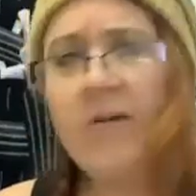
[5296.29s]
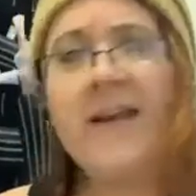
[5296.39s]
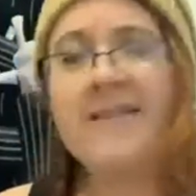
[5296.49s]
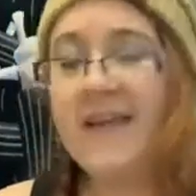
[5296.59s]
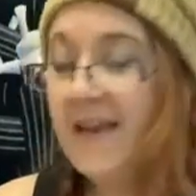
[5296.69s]

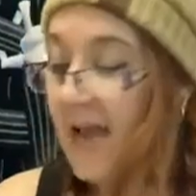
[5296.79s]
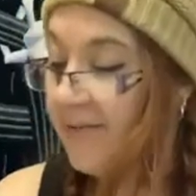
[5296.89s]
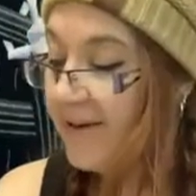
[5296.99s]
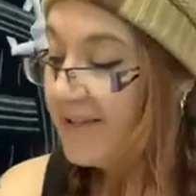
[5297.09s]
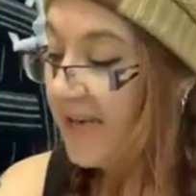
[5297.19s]
"Right then,
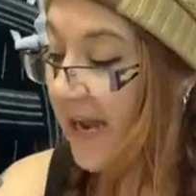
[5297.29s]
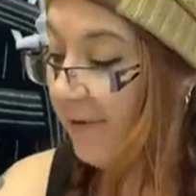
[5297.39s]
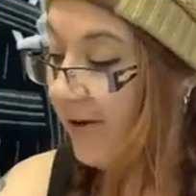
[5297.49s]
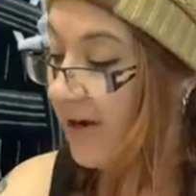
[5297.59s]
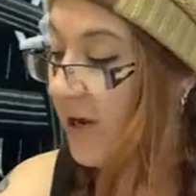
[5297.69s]
Harry," said
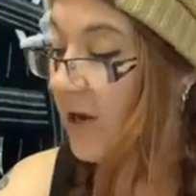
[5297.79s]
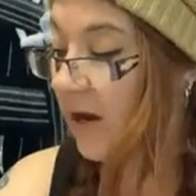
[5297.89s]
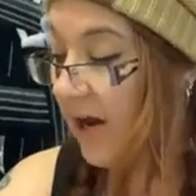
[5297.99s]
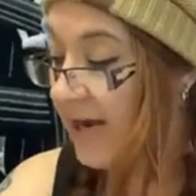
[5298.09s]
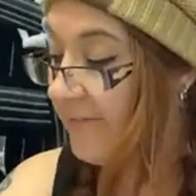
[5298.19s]
Hagrid.
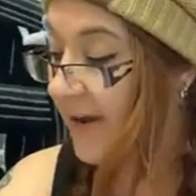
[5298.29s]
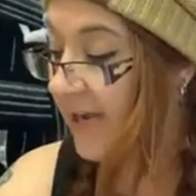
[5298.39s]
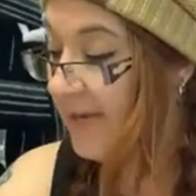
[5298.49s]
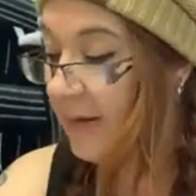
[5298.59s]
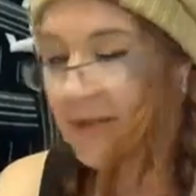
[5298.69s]
"I
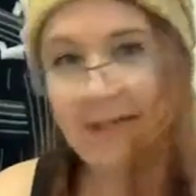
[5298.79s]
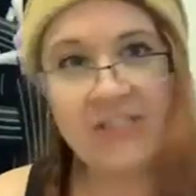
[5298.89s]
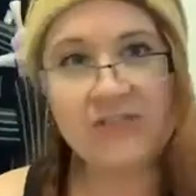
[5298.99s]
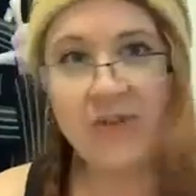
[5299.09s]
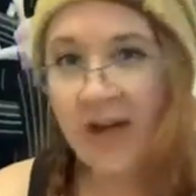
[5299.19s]
reckon he might
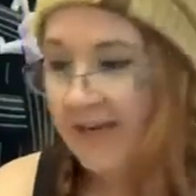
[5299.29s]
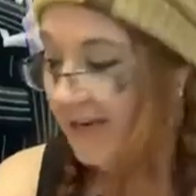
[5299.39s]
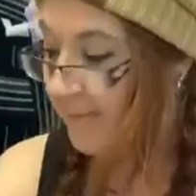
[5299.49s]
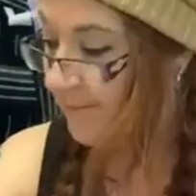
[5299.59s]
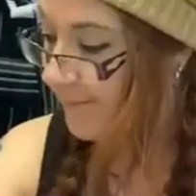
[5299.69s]
let you
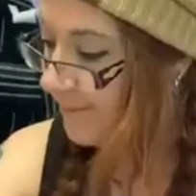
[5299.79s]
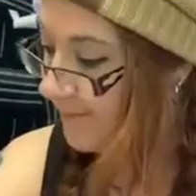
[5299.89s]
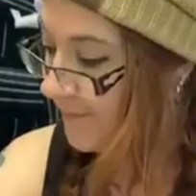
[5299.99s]
ride him."